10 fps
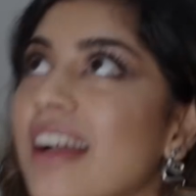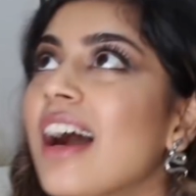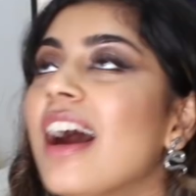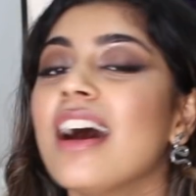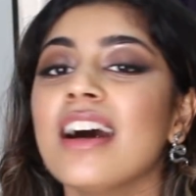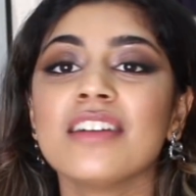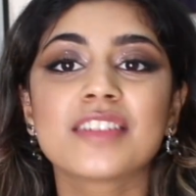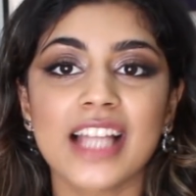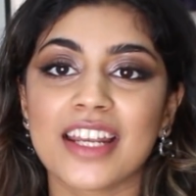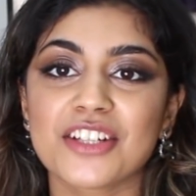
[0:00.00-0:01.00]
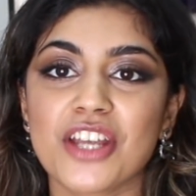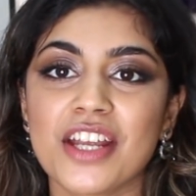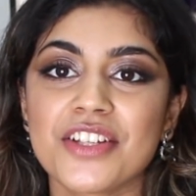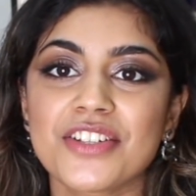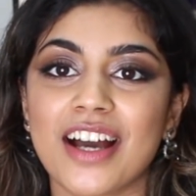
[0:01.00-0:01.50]
If the lighting
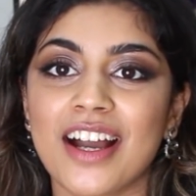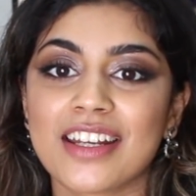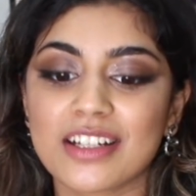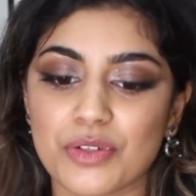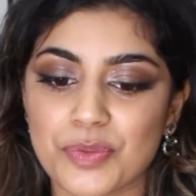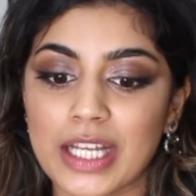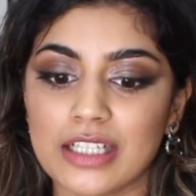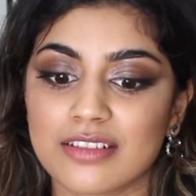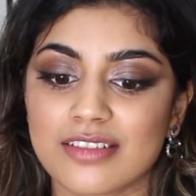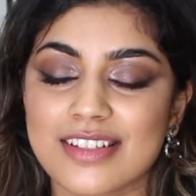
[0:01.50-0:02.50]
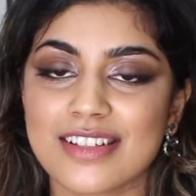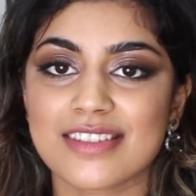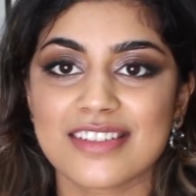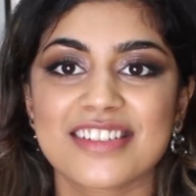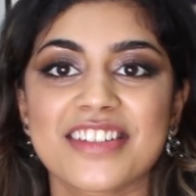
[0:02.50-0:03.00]
changed, I had to close my curtains because
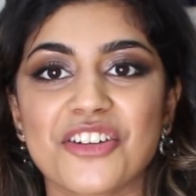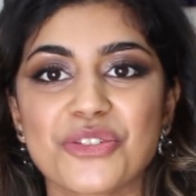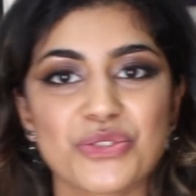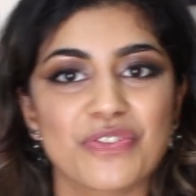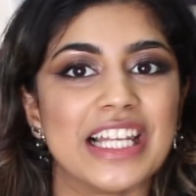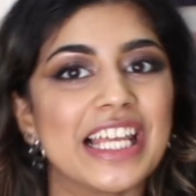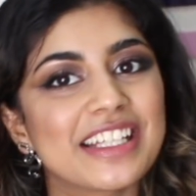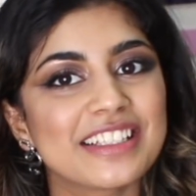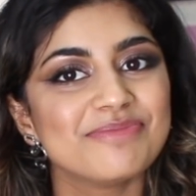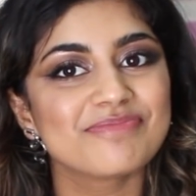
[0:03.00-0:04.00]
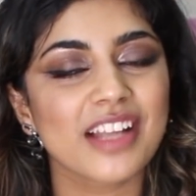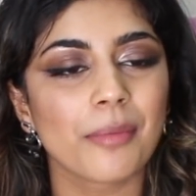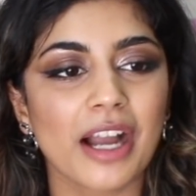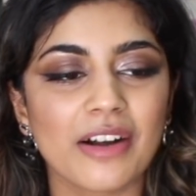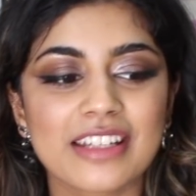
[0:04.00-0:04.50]
the sun just felt like
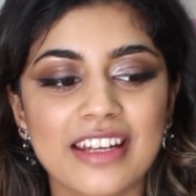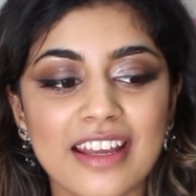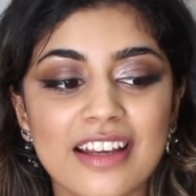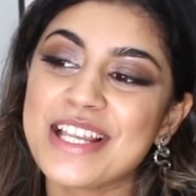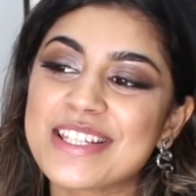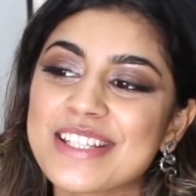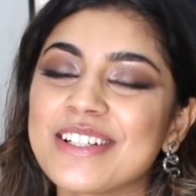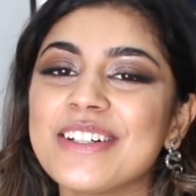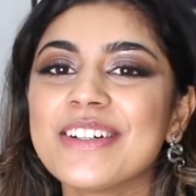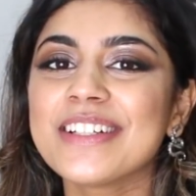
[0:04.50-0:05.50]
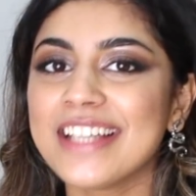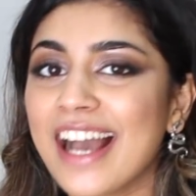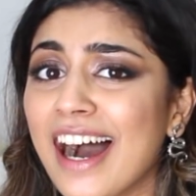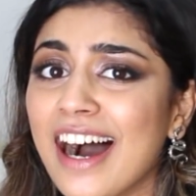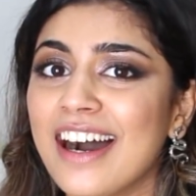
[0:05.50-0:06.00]
coming out today. So
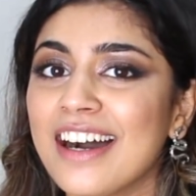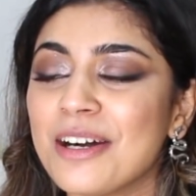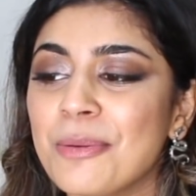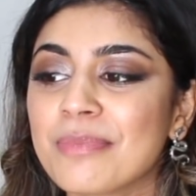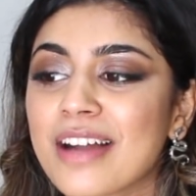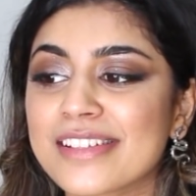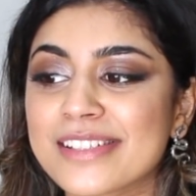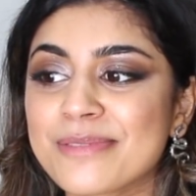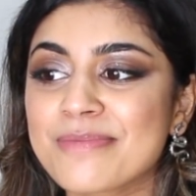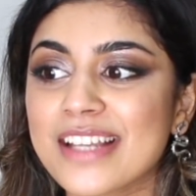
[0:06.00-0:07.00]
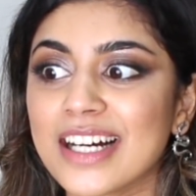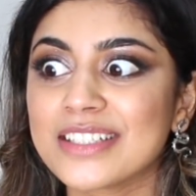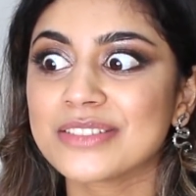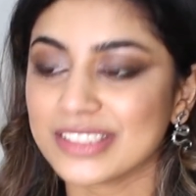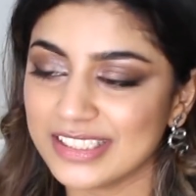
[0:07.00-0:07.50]
yeah, customs are
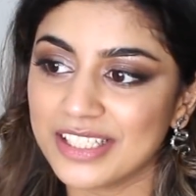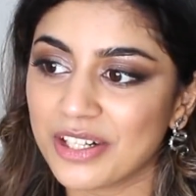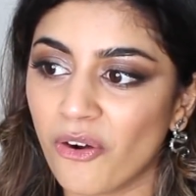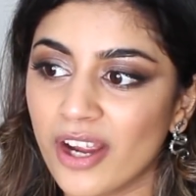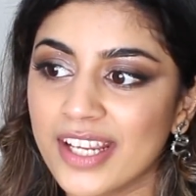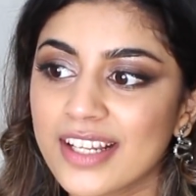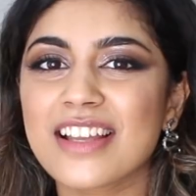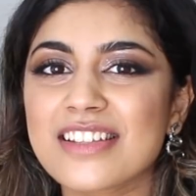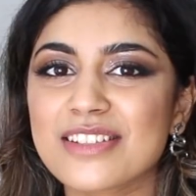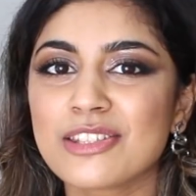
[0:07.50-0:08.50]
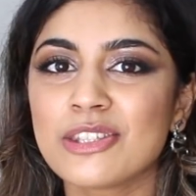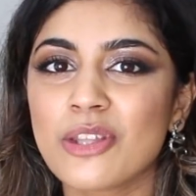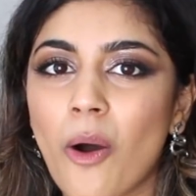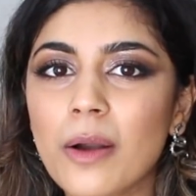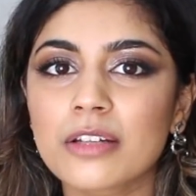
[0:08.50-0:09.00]
really annoying. There's
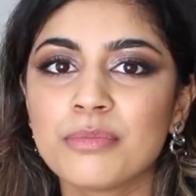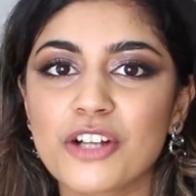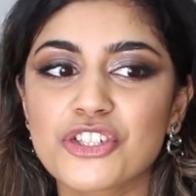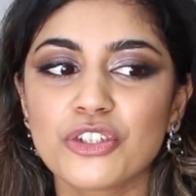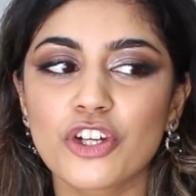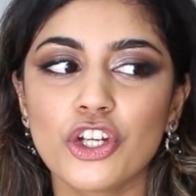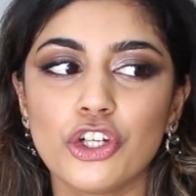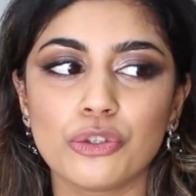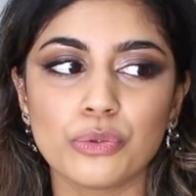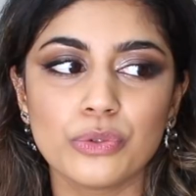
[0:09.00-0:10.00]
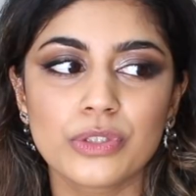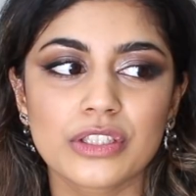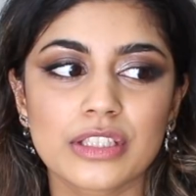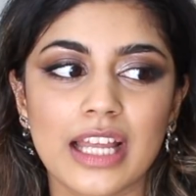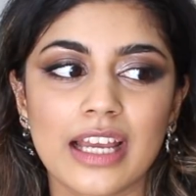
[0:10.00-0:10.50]
not much you can do
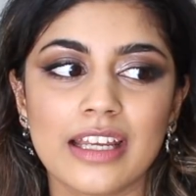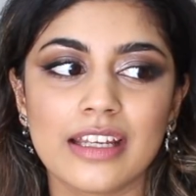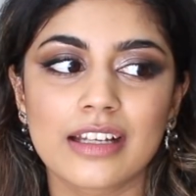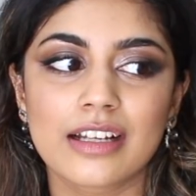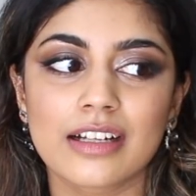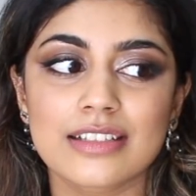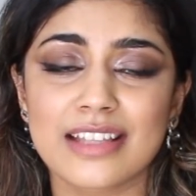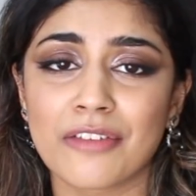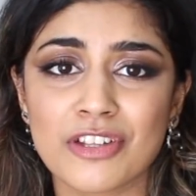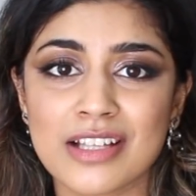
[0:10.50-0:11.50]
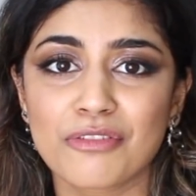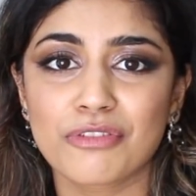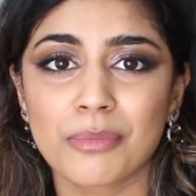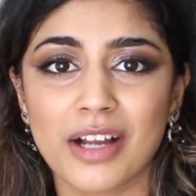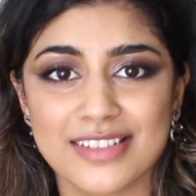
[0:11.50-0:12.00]
to like save yourself
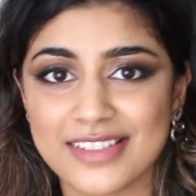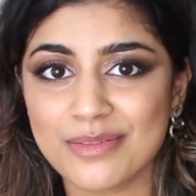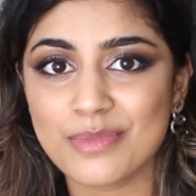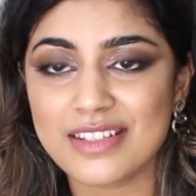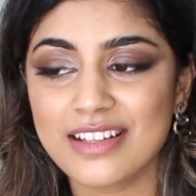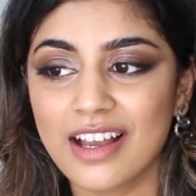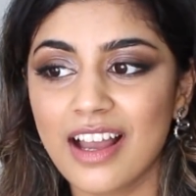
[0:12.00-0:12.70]
from customs.